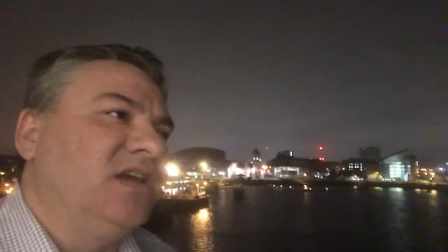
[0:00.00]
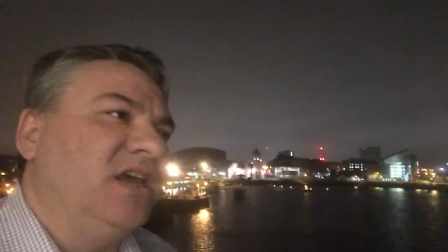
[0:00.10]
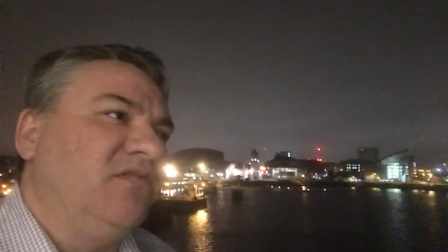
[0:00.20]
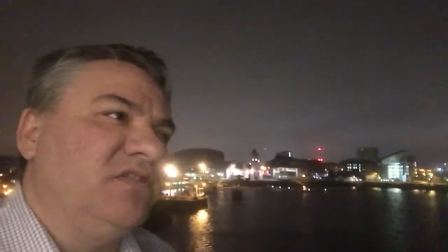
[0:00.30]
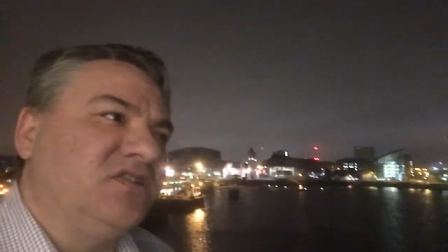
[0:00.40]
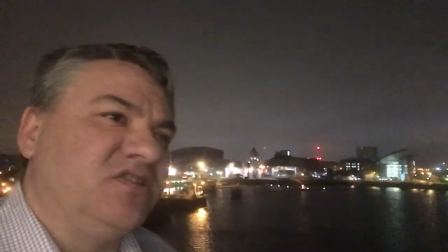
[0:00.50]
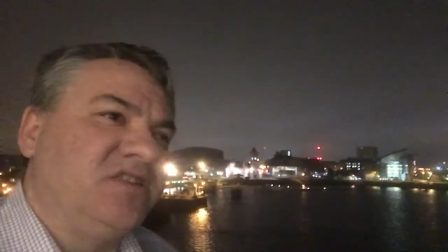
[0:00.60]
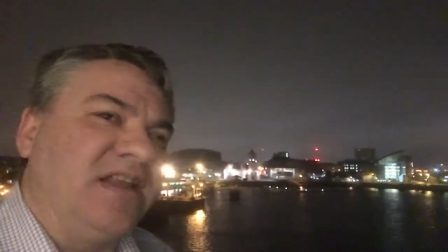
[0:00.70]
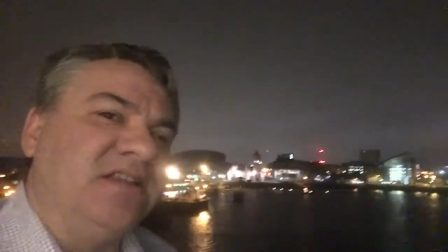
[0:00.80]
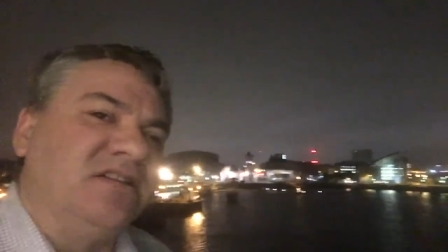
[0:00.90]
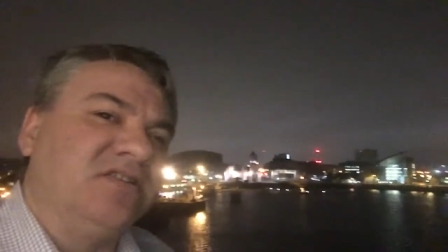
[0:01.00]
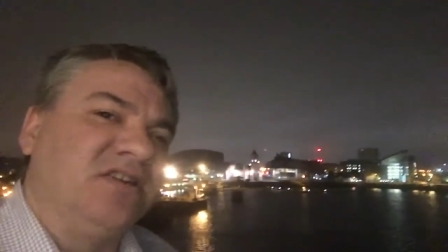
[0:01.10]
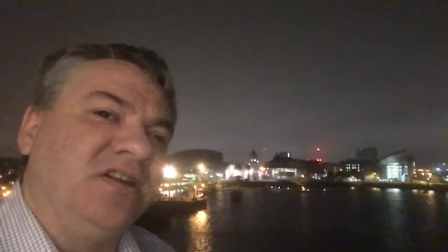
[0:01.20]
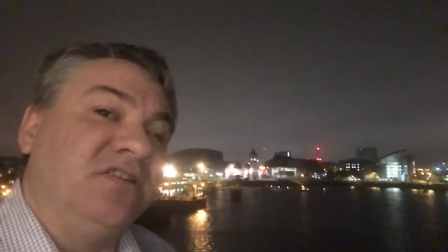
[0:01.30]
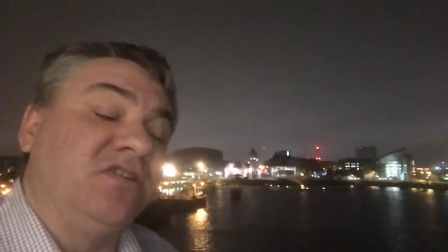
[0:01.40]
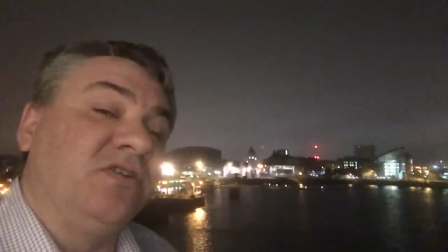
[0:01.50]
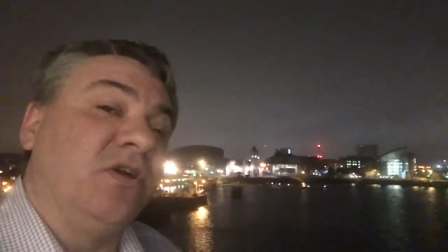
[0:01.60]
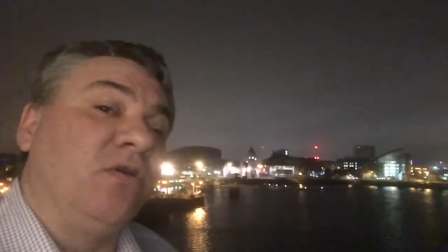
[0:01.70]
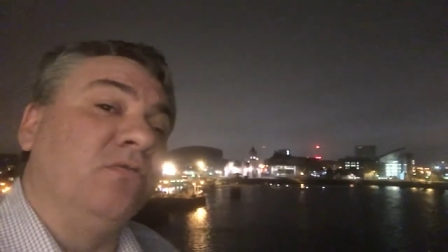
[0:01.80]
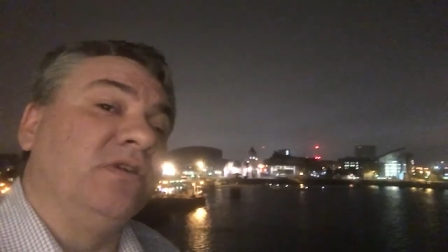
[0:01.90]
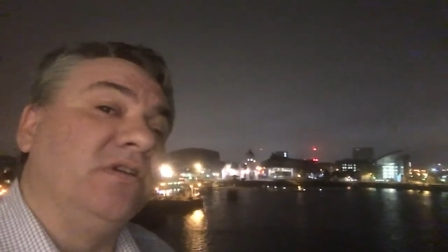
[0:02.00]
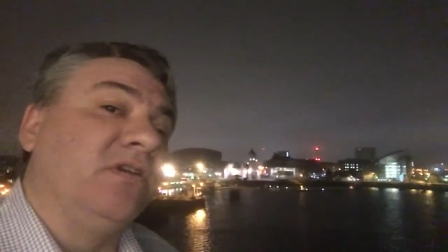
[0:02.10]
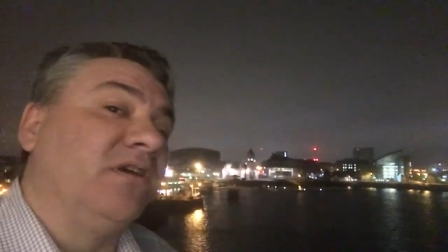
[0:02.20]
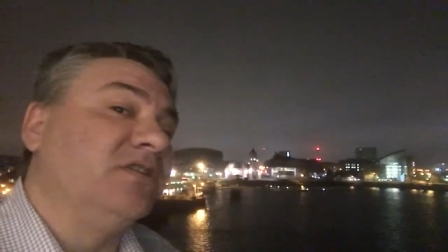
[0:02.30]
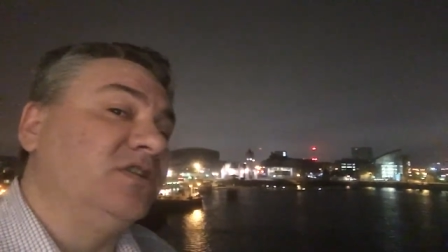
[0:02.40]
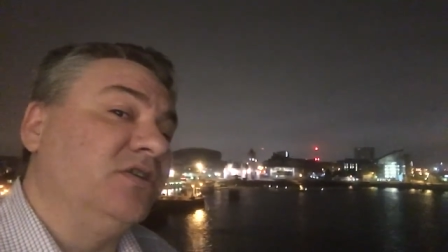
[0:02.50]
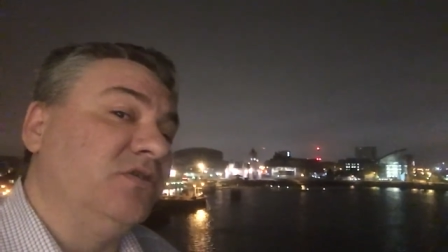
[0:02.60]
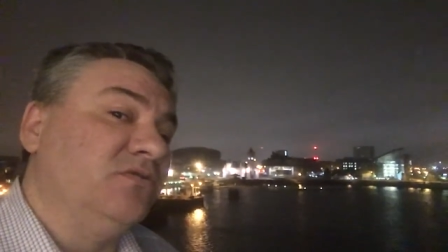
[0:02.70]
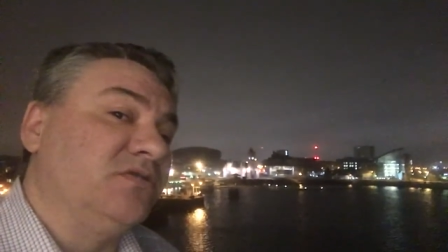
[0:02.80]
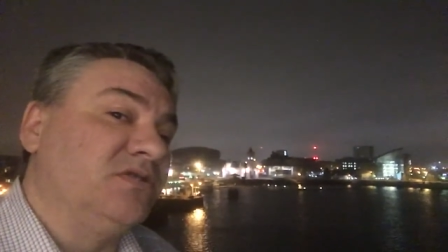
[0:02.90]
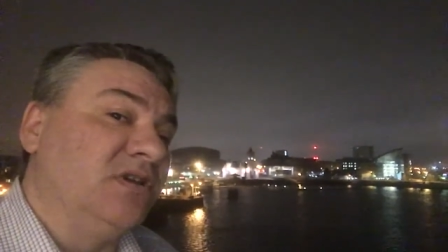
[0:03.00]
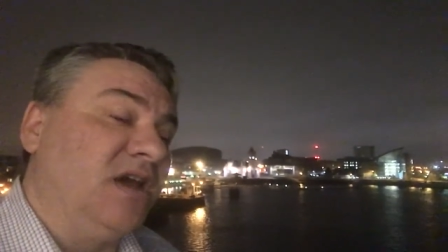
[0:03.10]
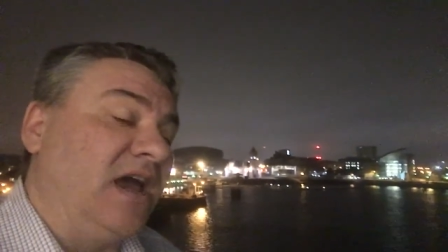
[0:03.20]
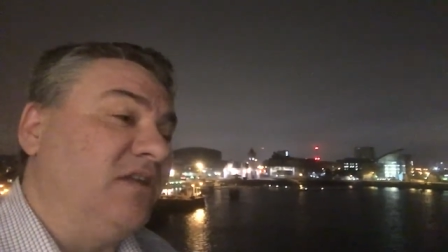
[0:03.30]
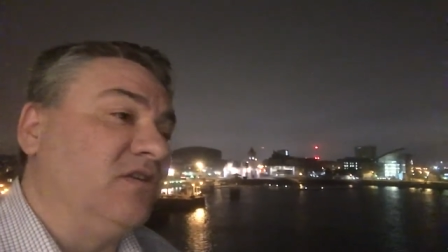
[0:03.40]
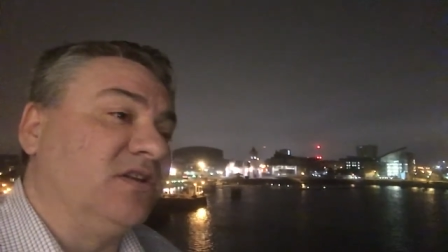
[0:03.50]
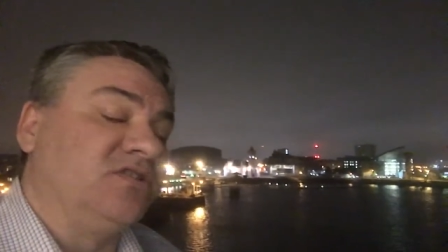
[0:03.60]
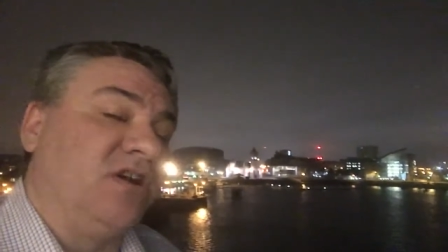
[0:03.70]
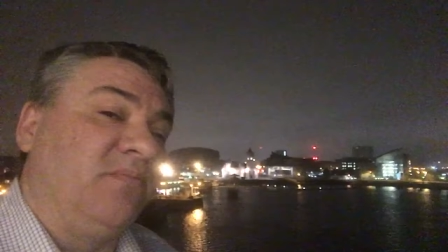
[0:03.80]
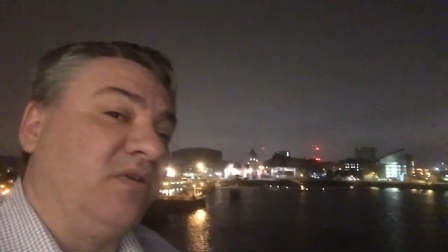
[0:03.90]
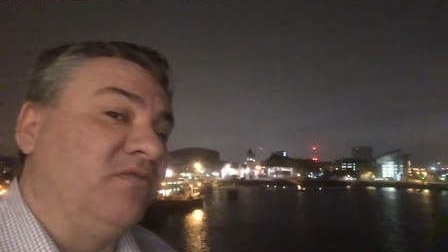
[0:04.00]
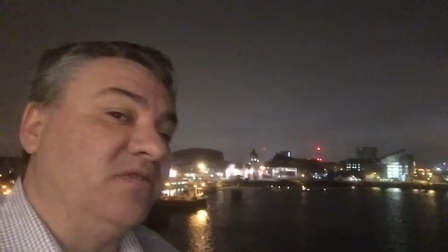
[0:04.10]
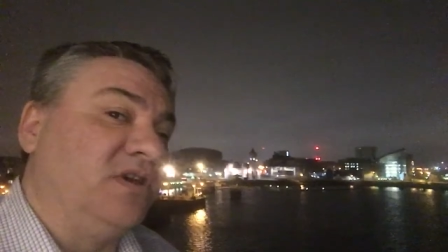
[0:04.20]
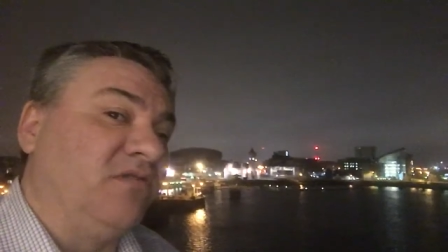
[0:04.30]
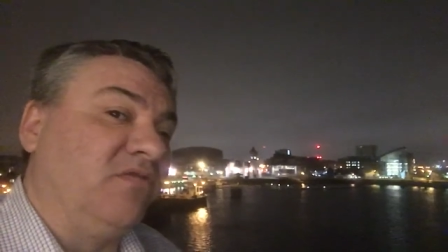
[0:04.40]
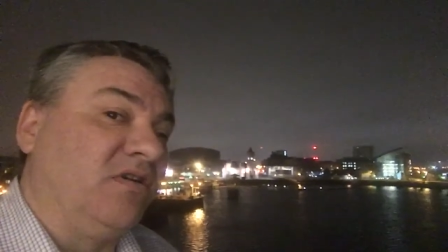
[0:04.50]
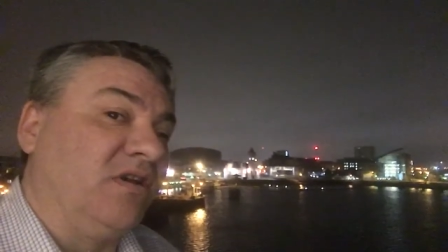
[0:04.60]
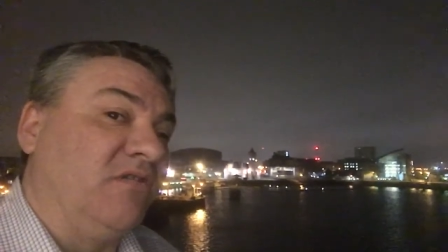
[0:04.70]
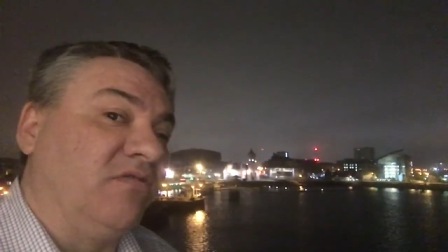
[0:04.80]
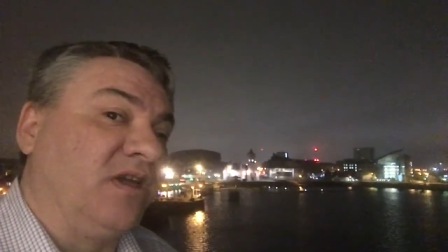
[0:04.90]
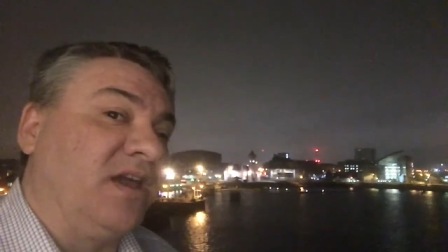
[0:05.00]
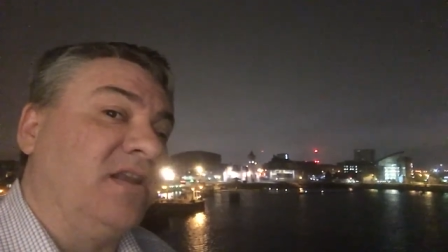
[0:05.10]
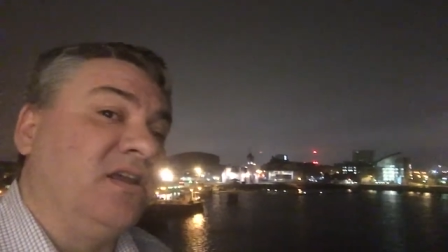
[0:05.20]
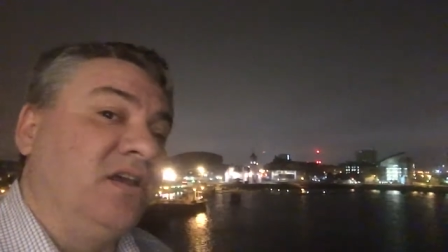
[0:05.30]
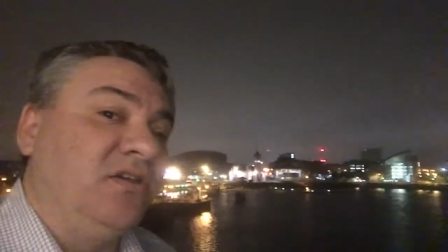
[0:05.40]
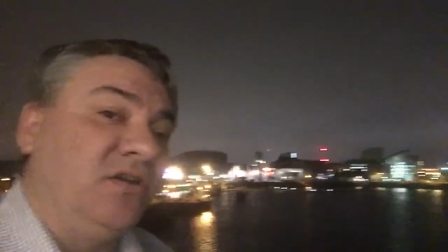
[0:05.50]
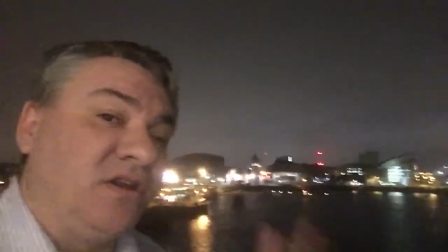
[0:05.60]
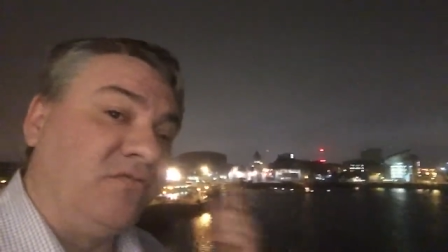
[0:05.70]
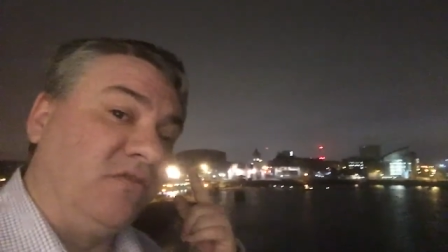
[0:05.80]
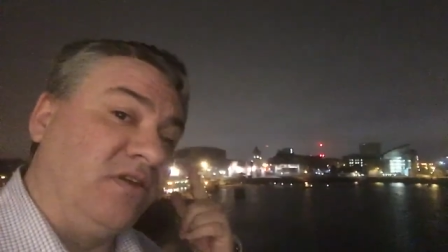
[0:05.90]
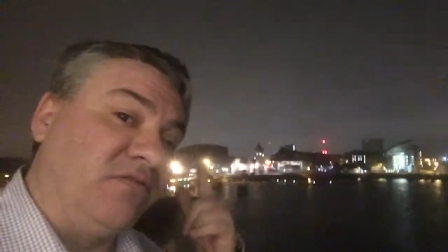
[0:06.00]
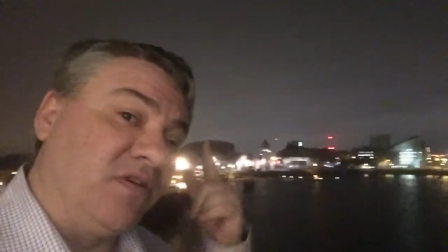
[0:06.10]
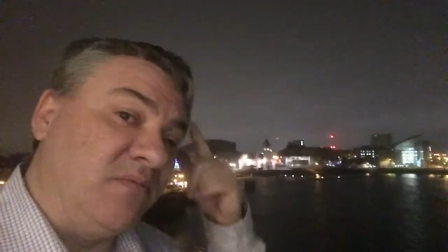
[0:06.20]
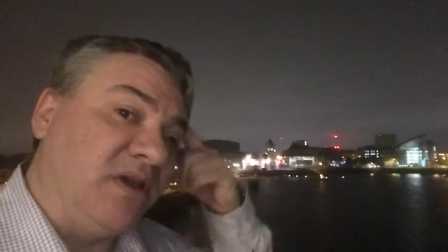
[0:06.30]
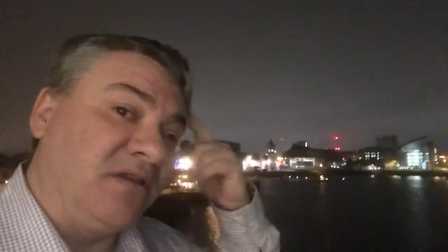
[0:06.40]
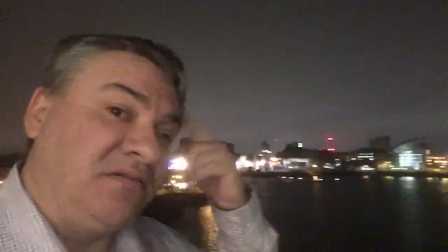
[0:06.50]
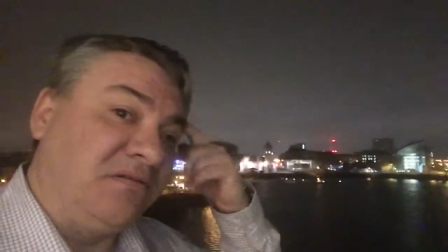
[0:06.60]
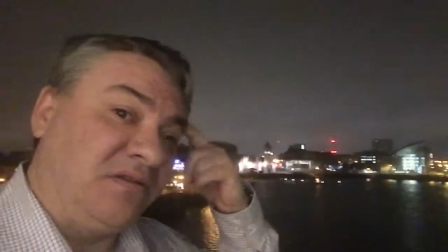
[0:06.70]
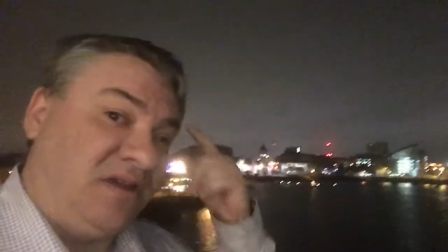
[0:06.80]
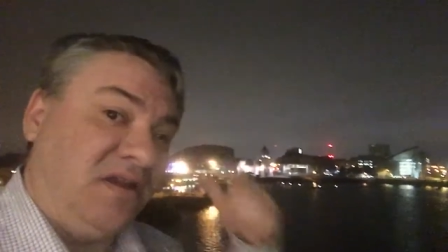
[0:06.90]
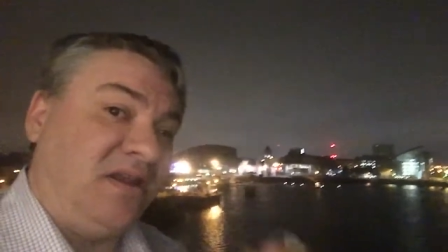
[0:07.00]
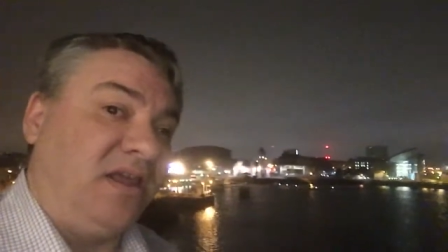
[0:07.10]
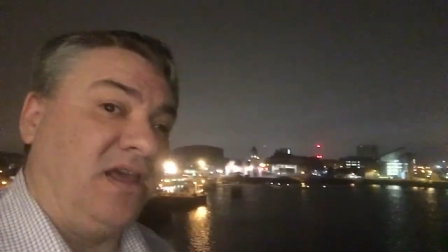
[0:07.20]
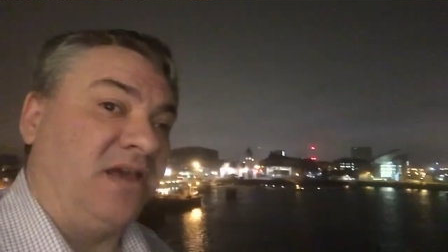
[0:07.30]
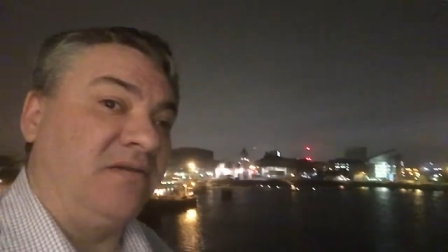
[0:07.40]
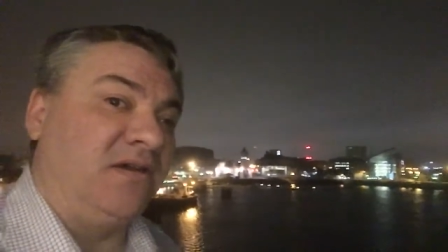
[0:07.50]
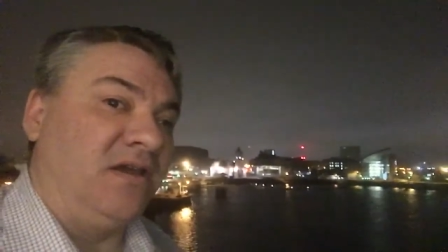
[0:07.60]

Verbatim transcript: If it's a sentence and it's a goal that you're going to use and you're going to type over and over and over again, you're going to reaffirm it in here,